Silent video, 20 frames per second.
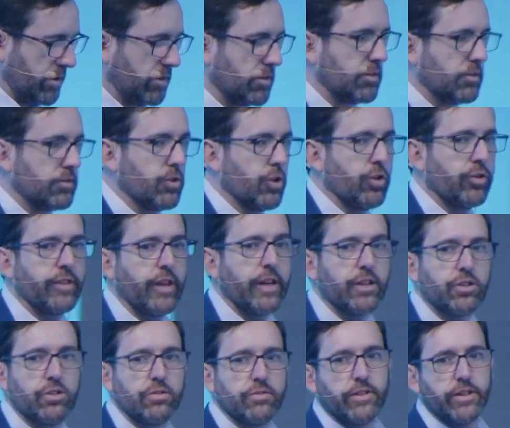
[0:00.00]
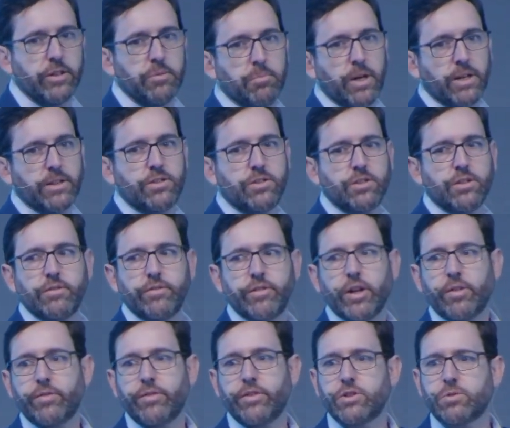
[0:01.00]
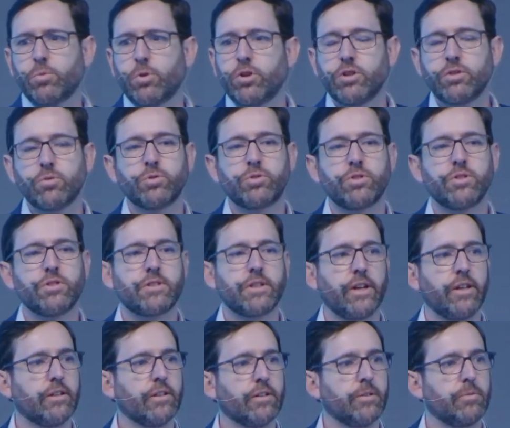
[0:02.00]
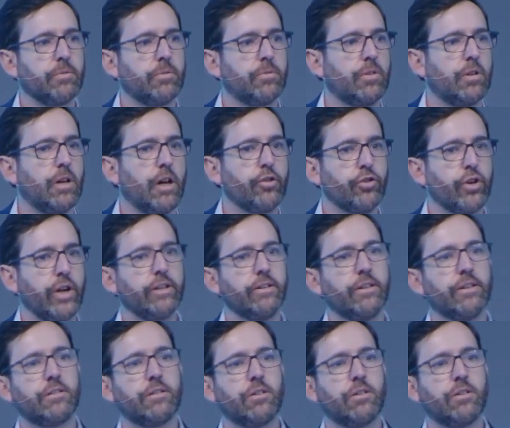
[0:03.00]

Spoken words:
So thank you very much. And I just want to also say I read that the